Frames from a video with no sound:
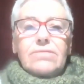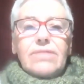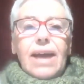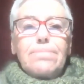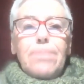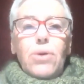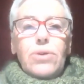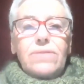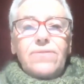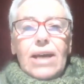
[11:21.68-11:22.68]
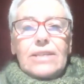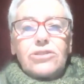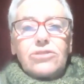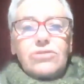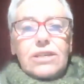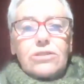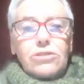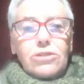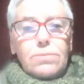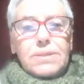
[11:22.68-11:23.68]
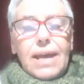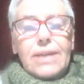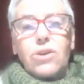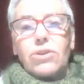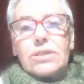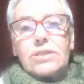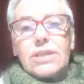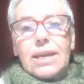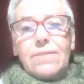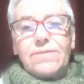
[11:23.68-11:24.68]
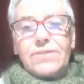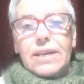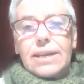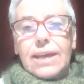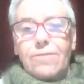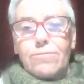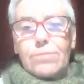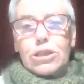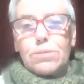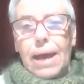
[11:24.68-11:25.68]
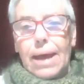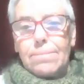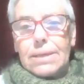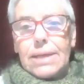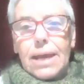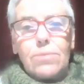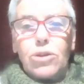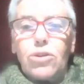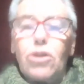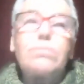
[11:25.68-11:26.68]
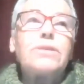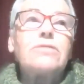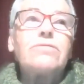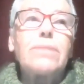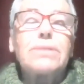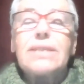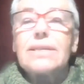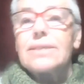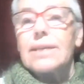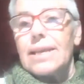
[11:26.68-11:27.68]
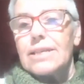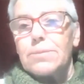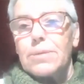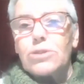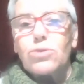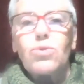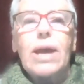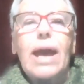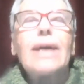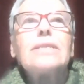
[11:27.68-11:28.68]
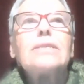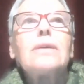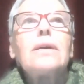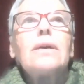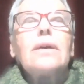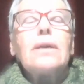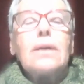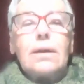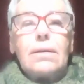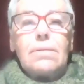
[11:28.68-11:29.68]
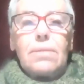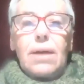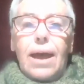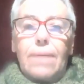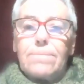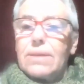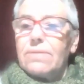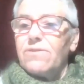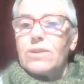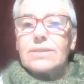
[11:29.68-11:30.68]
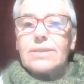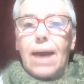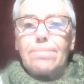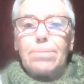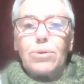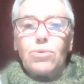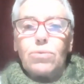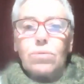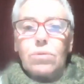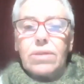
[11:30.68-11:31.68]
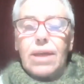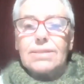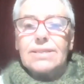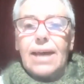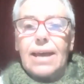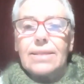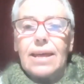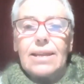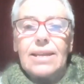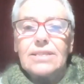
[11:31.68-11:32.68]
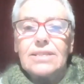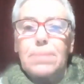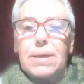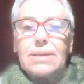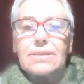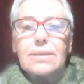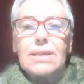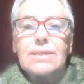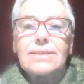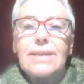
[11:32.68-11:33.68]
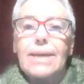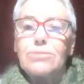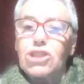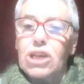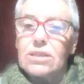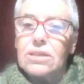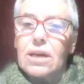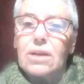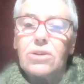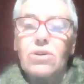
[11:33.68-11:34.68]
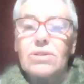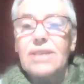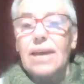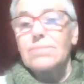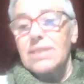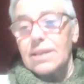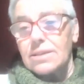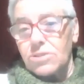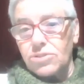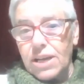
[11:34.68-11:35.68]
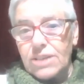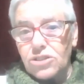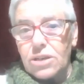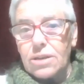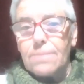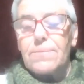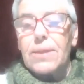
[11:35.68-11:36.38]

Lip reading: Rainbow advisory groups had got into every government department and were not representing lesbians or gays. For example, they were saying that lesbianism is same gender, not same sex attraction.